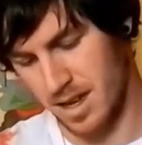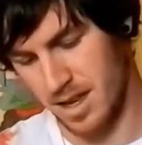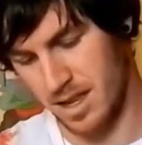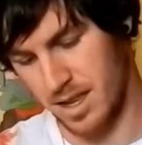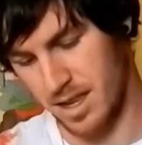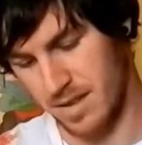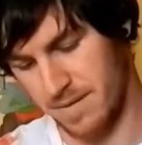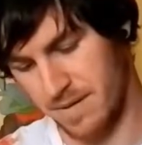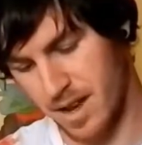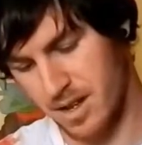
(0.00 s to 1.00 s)
And then the
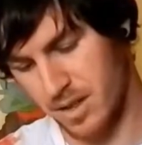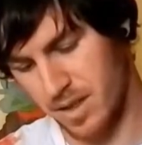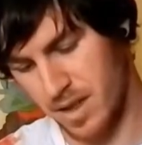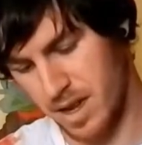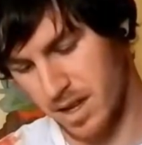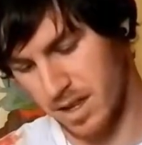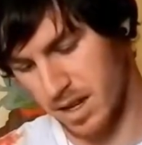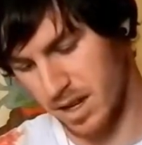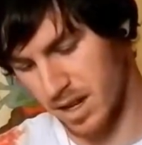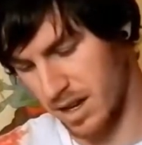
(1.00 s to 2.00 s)
final thing
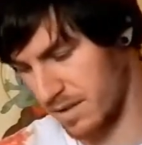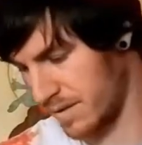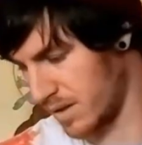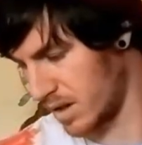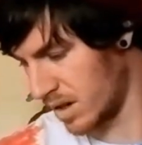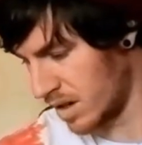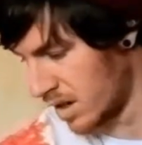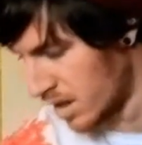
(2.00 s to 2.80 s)
that I got for